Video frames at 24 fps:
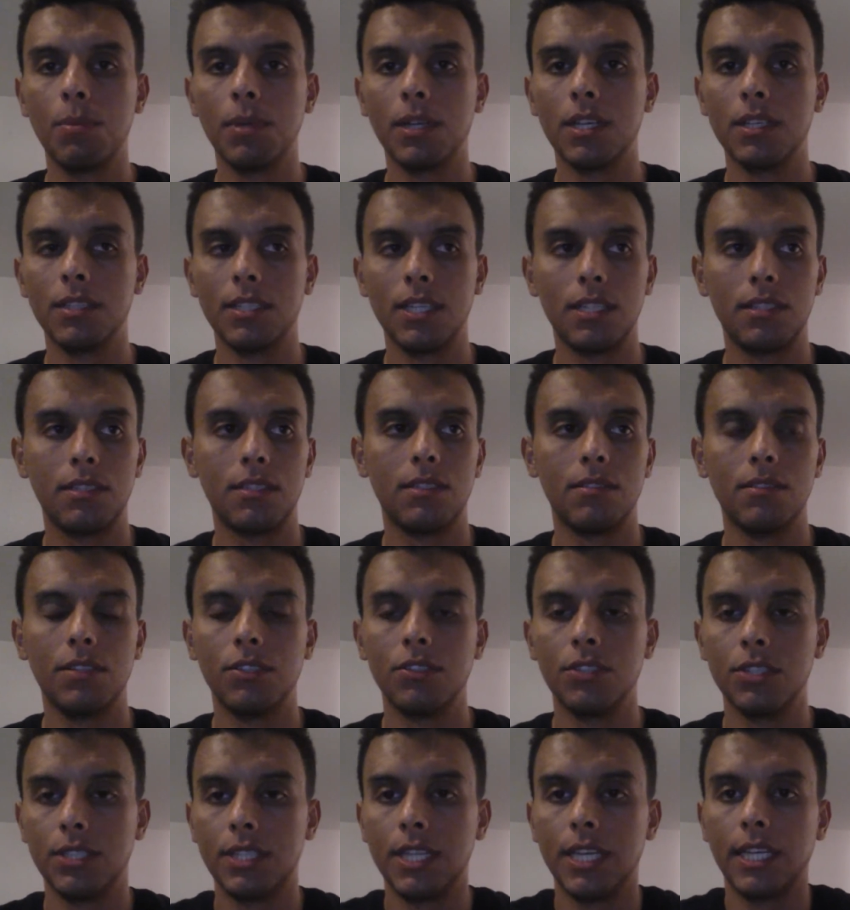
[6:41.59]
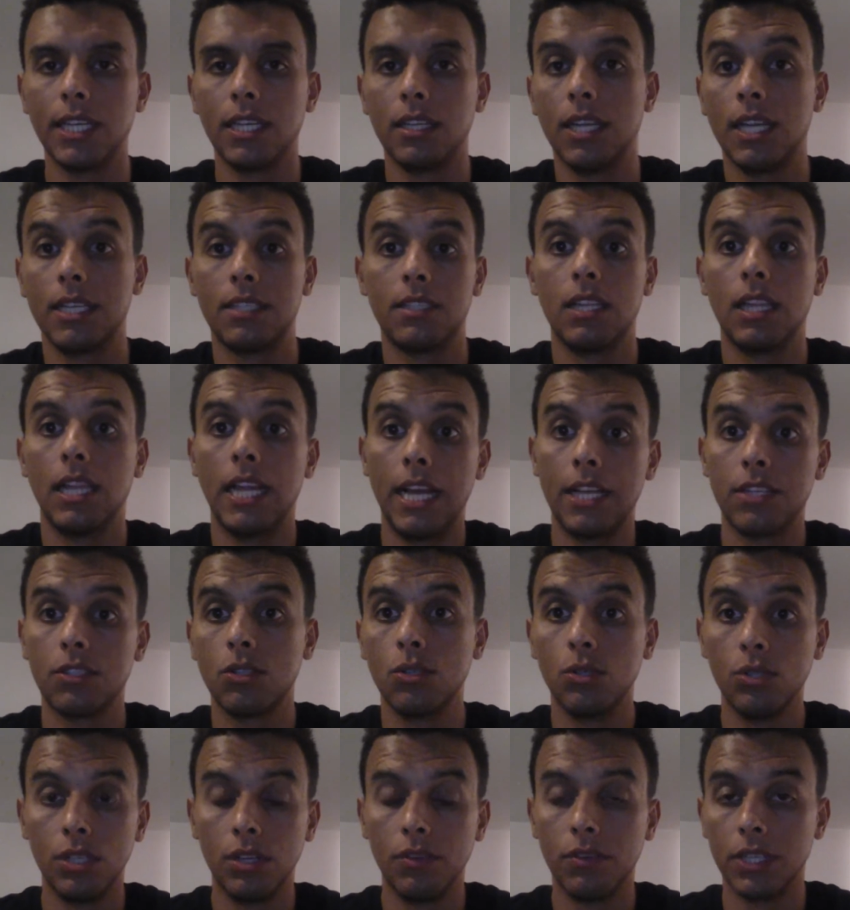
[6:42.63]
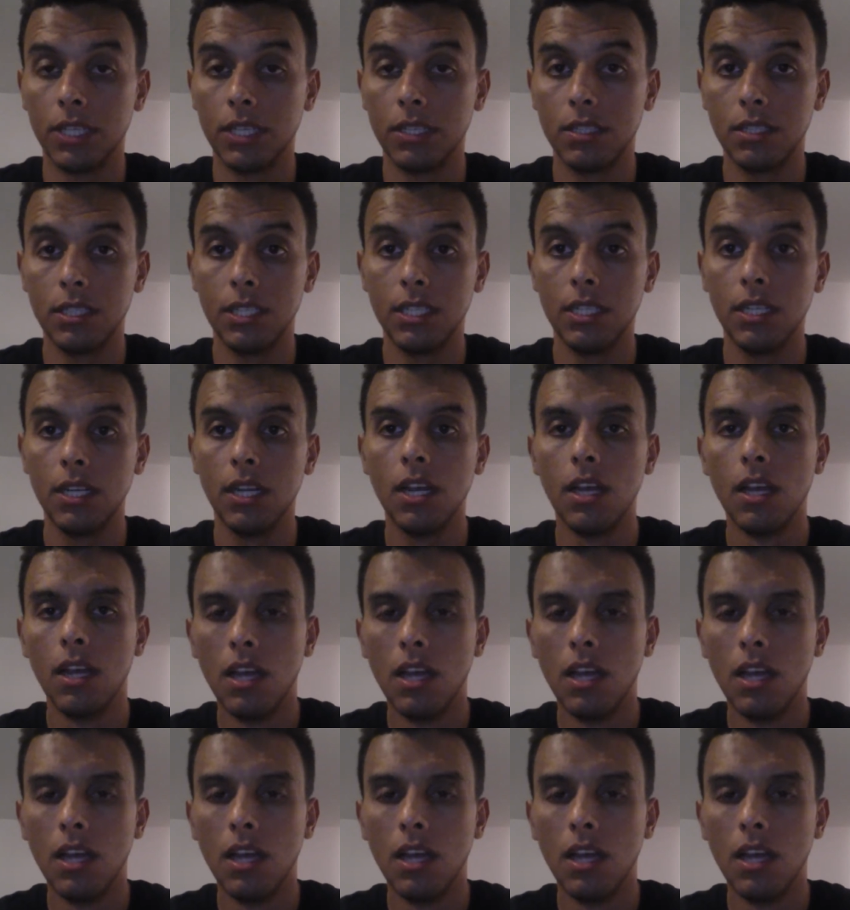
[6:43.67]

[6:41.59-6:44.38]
because you're just thinking that's the last girl you're ever going to see.